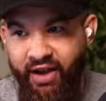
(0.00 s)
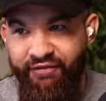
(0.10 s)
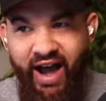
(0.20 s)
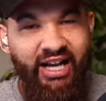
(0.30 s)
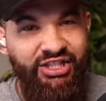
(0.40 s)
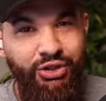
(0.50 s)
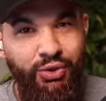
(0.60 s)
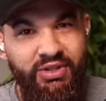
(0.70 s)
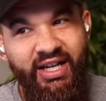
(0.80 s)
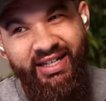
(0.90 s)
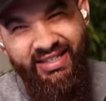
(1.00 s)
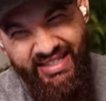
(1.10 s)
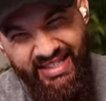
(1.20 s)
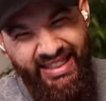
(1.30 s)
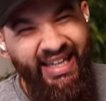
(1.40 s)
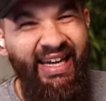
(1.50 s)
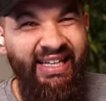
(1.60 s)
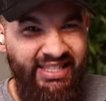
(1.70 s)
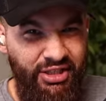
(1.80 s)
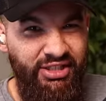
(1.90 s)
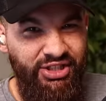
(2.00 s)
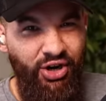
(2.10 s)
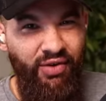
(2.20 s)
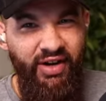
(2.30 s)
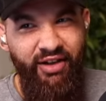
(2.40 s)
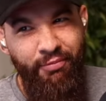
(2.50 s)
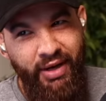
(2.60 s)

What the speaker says: Fox News leans conservative,